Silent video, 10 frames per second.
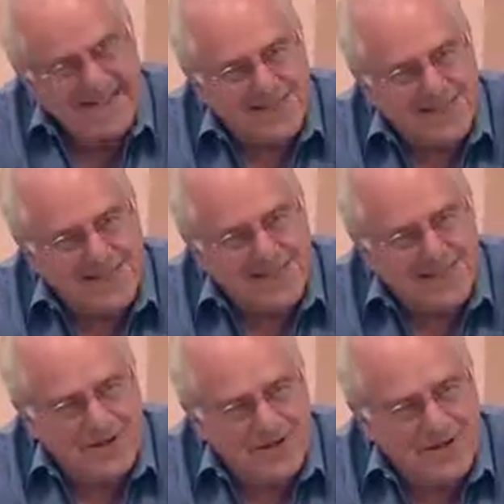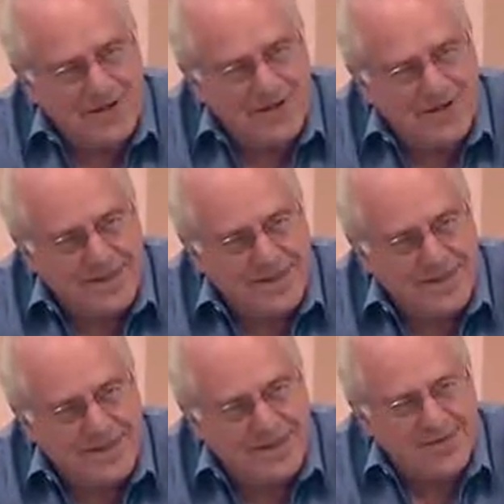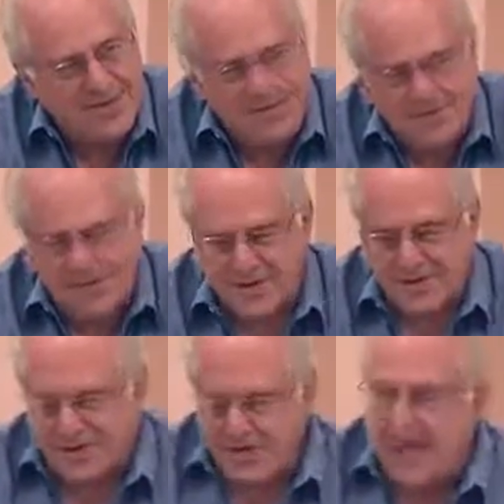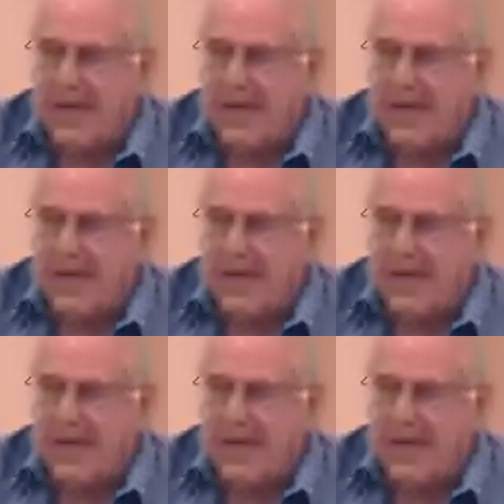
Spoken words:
That's the way it works. That's the way it works.